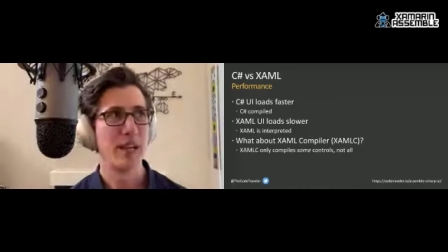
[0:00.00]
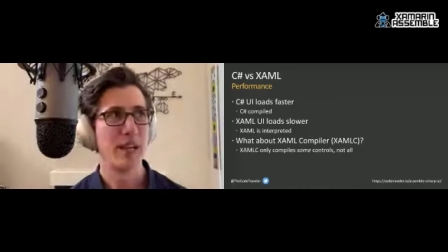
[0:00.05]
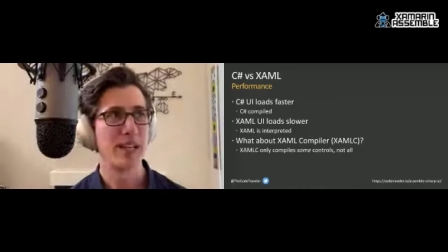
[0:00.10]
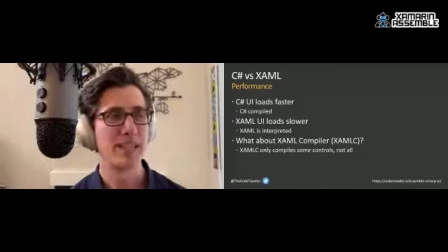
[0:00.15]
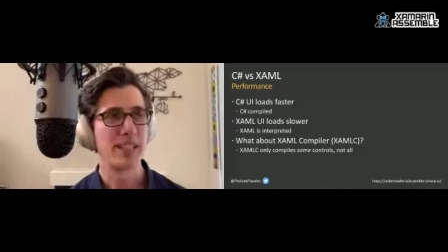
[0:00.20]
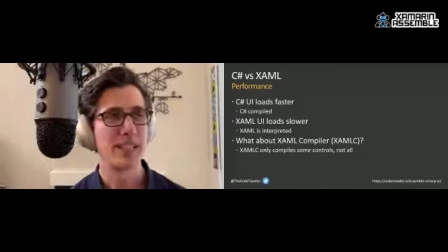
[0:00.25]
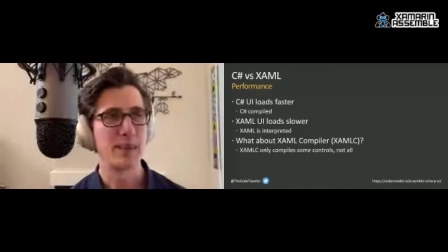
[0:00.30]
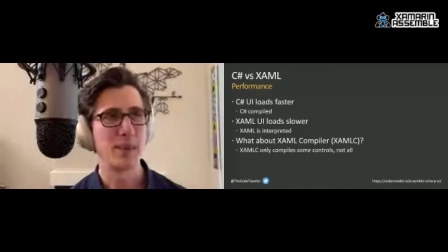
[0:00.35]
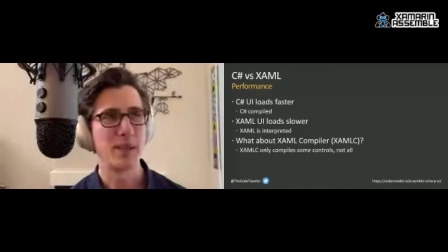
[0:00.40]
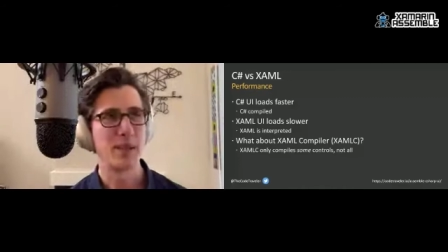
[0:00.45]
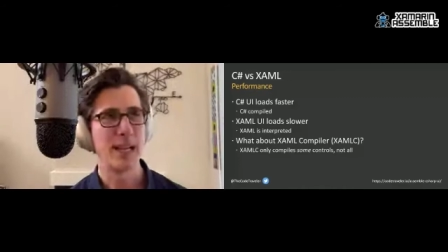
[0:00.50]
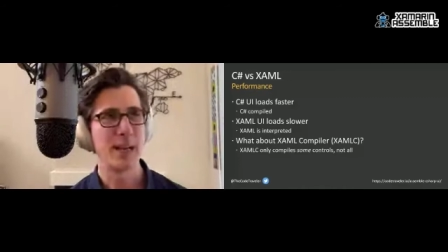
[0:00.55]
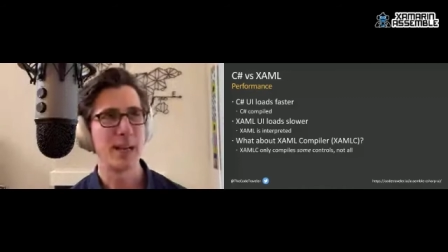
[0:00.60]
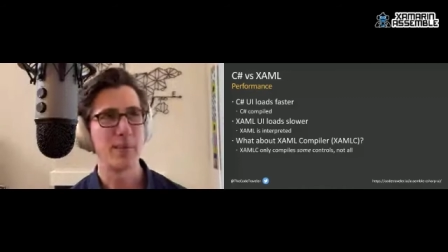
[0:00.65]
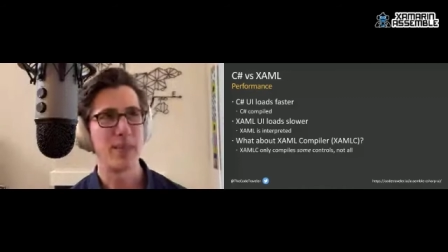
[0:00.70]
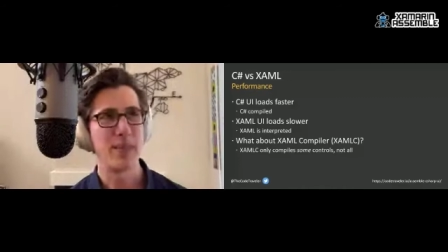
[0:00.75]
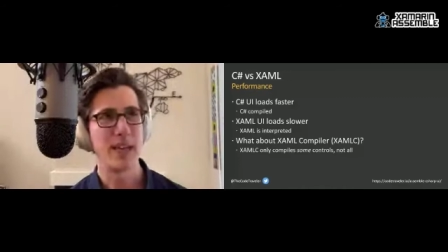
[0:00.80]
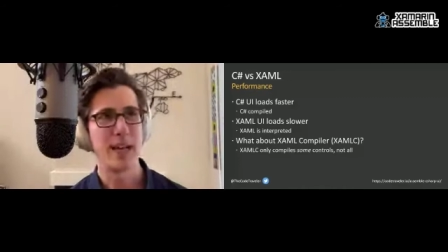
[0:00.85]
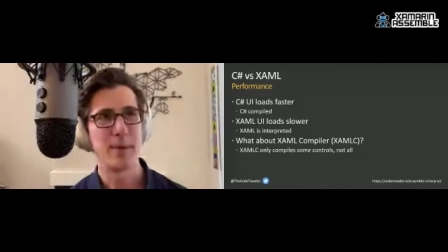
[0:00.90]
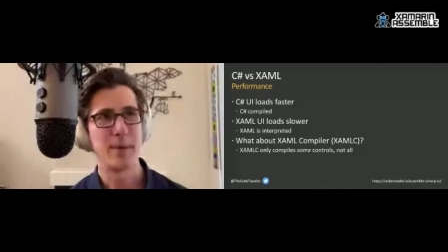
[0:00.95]
sample
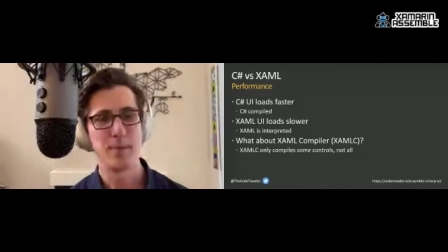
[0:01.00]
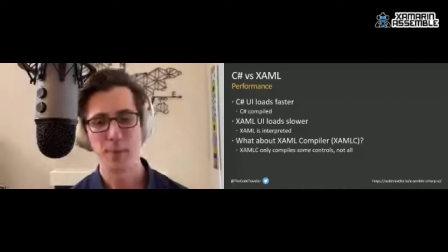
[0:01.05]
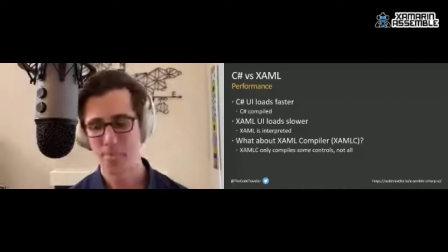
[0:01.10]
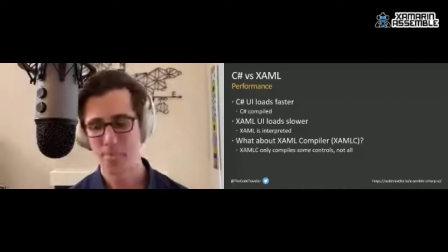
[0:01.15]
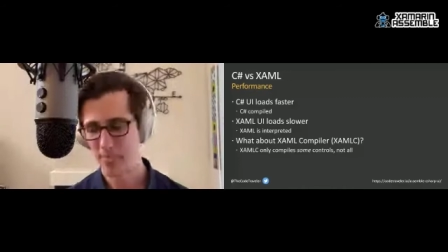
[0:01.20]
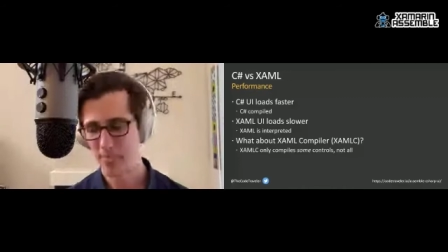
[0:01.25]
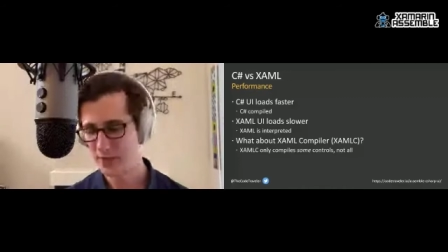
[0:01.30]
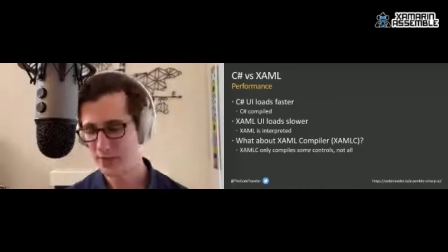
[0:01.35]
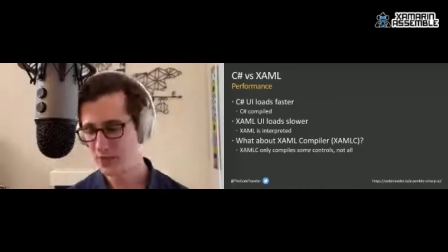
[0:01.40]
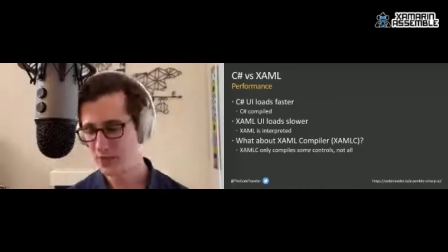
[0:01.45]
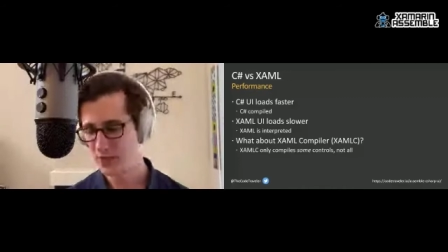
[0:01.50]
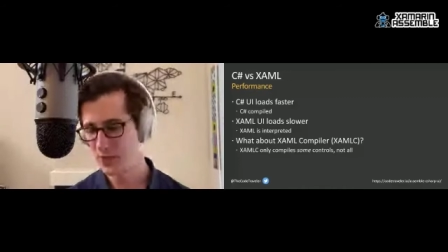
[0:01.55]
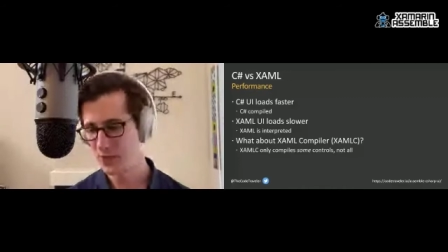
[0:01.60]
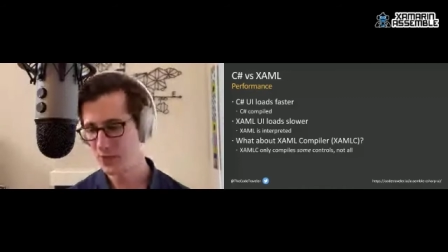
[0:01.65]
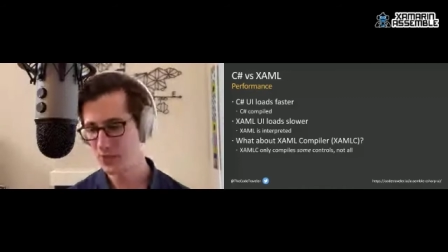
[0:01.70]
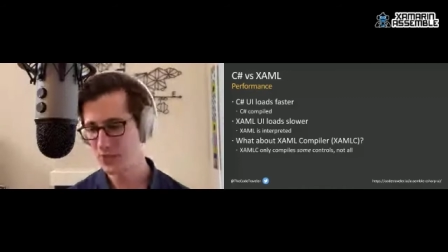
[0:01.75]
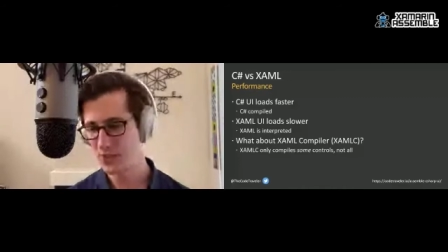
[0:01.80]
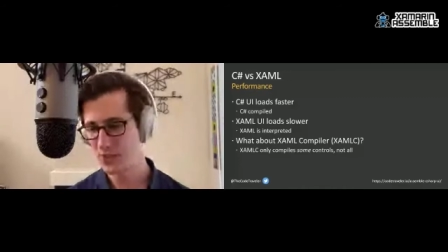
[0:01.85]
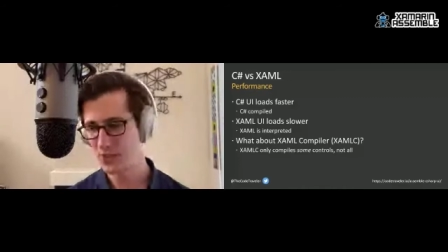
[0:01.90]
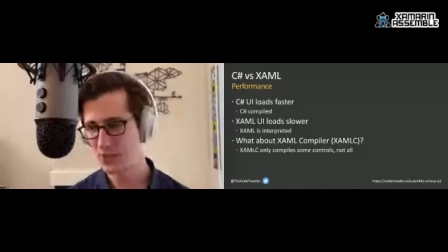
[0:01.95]
app that
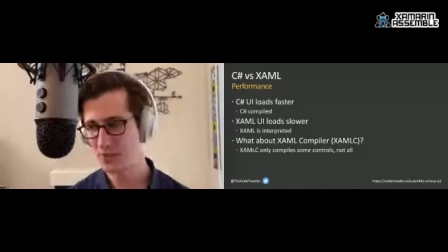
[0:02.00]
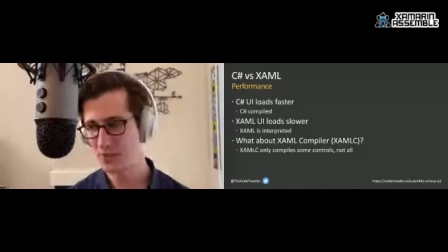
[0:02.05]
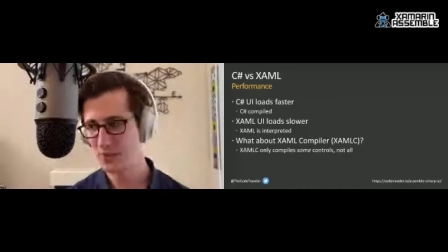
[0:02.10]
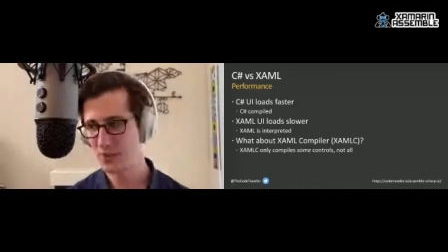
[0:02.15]
took